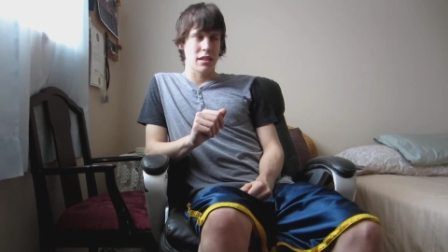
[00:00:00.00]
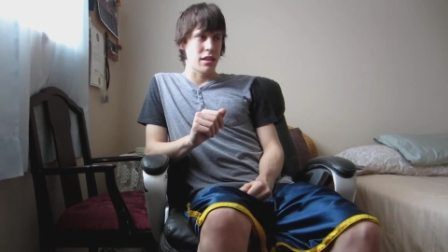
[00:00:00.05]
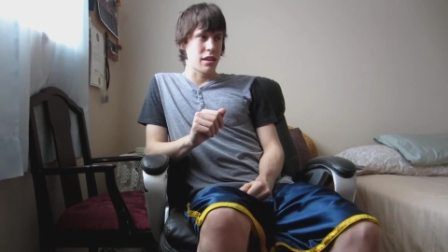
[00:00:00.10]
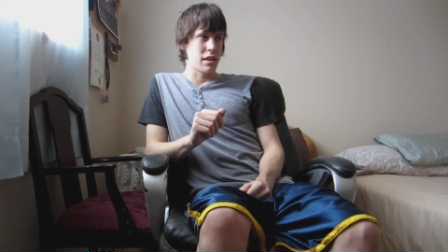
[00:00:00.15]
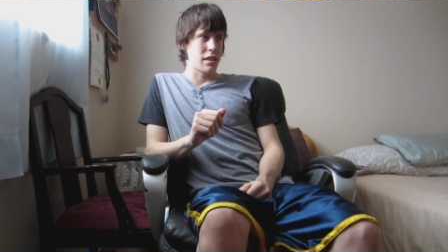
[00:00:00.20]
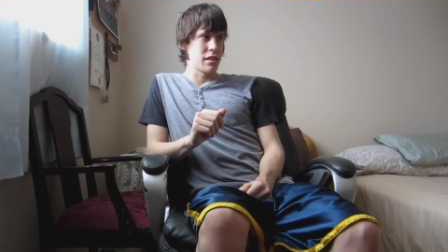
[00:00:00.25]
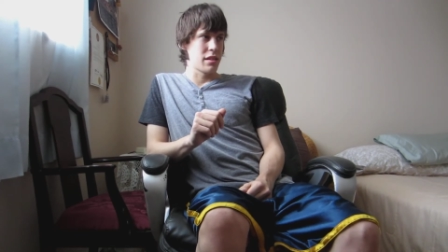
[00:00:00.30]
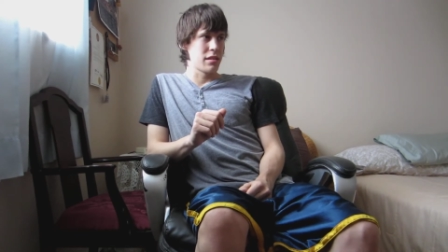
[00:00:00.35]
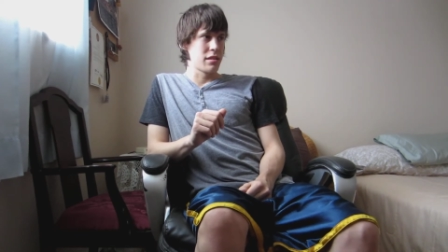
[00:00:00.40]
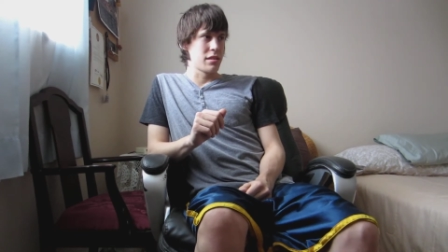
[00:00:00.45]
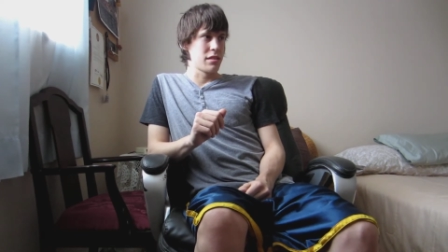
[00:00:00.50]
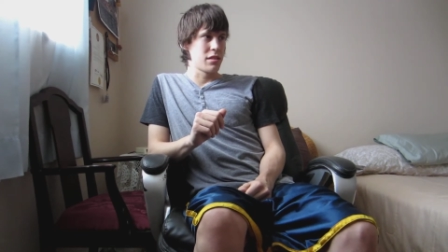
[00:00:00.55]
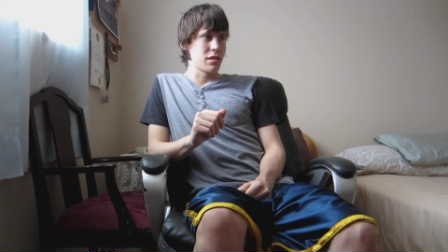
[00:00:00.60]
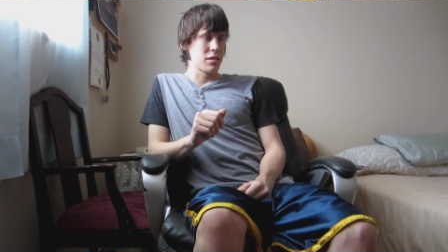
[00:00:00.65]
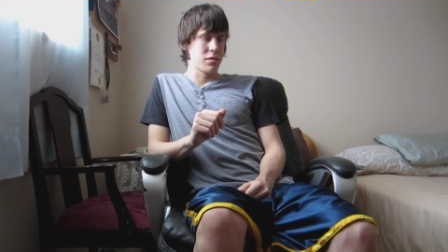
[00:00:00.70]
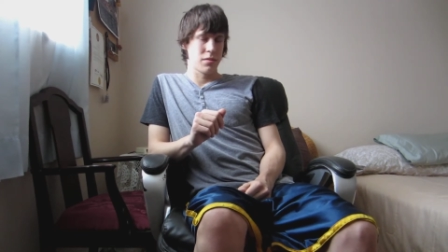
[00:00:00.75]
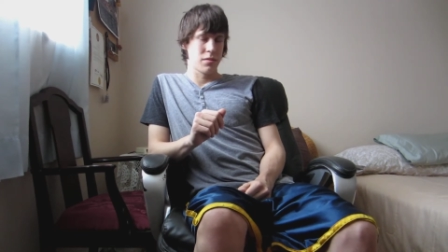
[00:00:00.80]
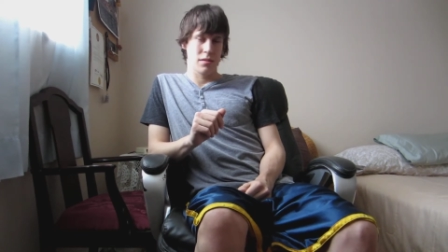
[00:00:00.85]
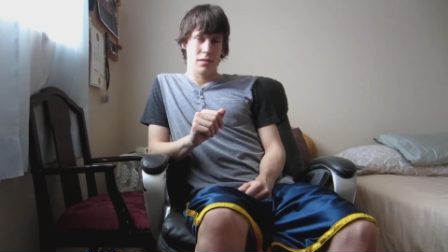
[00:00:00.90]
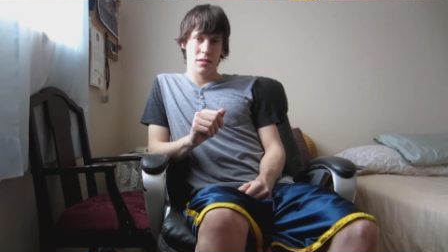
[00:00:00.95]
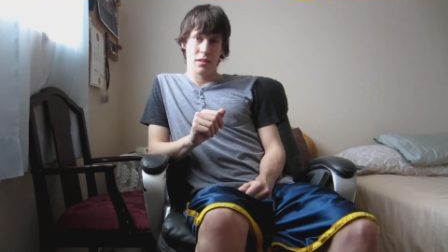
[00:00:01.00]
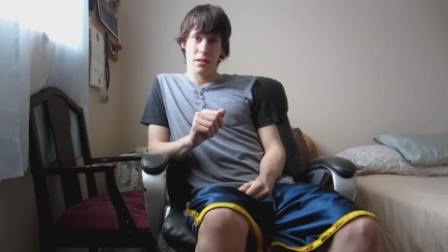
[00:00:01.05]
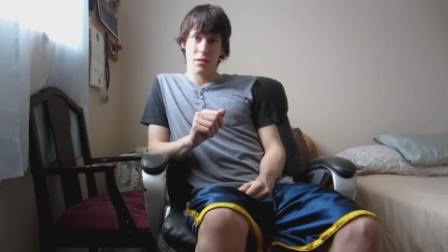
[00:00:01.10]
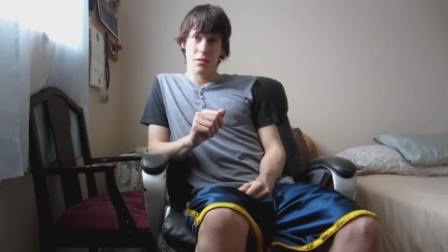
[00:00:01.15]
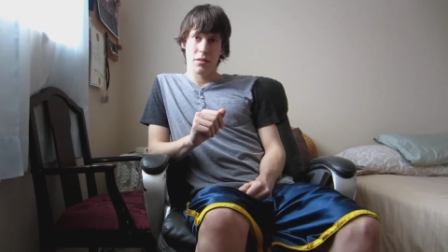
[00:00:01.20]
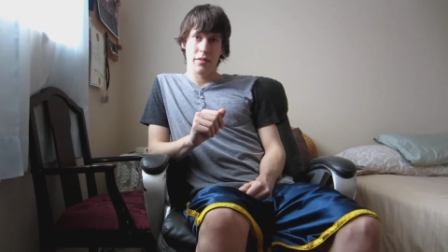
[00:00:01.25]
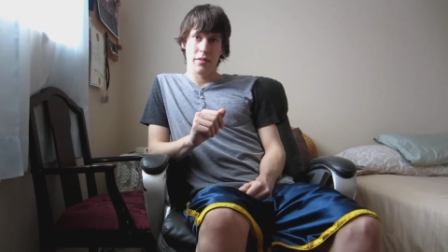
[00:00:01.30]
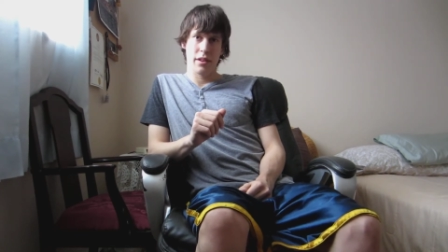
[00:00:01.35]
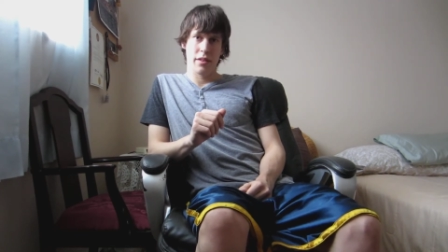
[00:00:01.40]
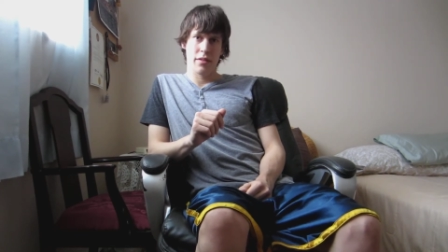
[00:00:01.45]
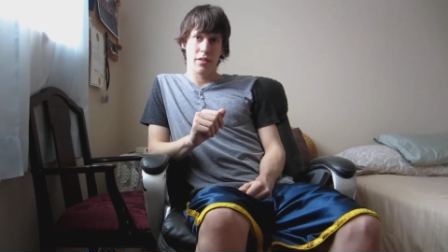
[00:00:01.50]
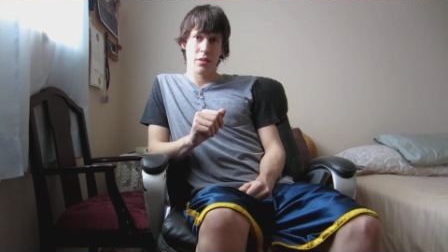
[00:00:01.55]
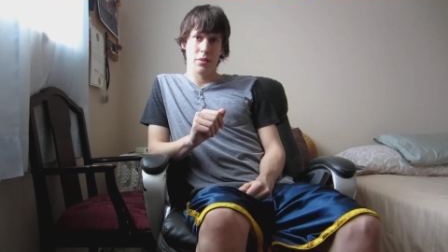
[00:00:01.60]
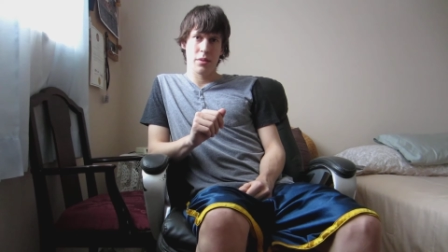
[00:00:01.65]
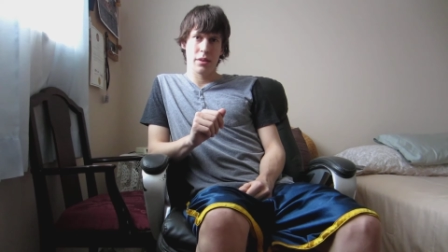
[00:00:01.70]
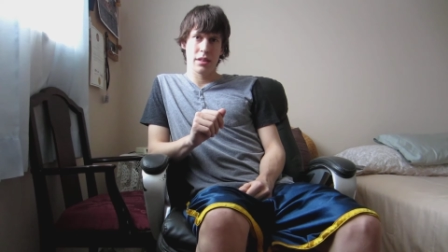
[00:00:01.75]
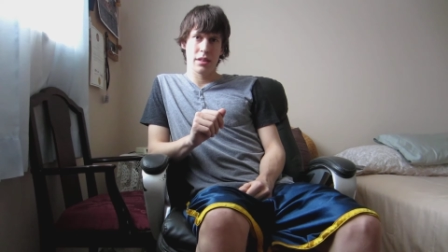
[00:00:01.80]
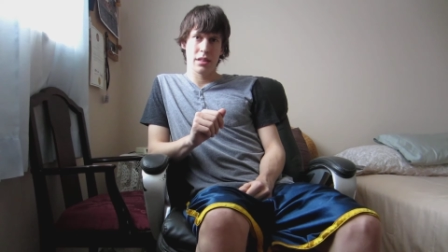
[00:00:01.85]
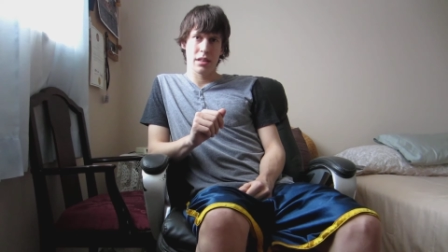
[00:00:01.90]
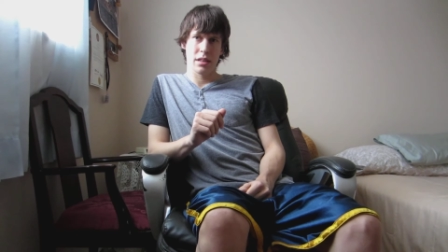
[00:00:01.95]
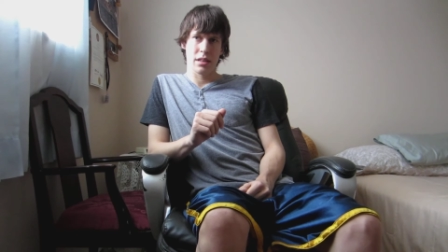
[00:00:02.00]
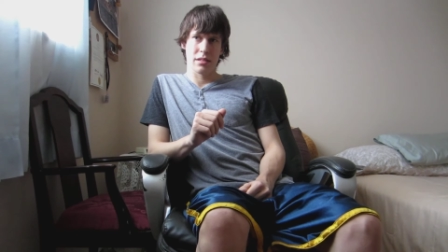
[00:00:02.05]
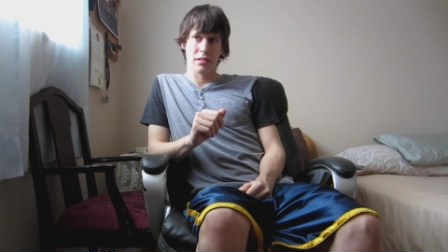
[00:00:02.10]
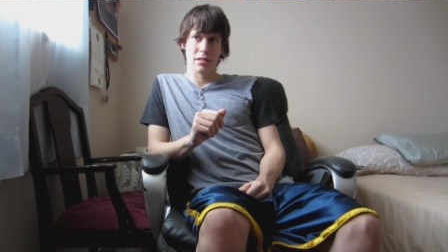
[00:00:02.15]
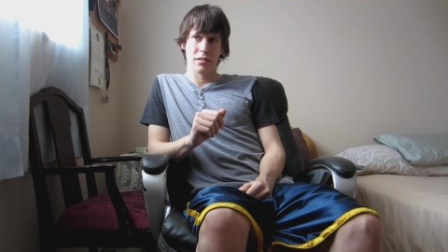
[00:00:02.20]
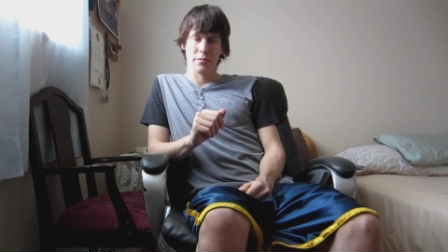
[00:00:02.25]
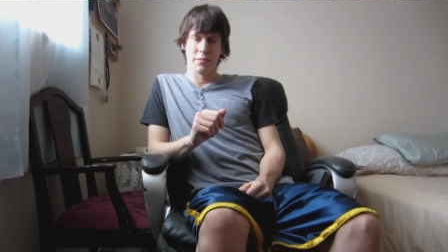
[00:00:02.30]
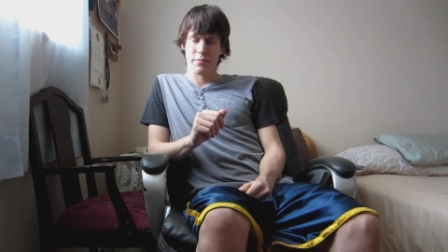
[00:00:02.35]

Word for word: I don't know if everyone does.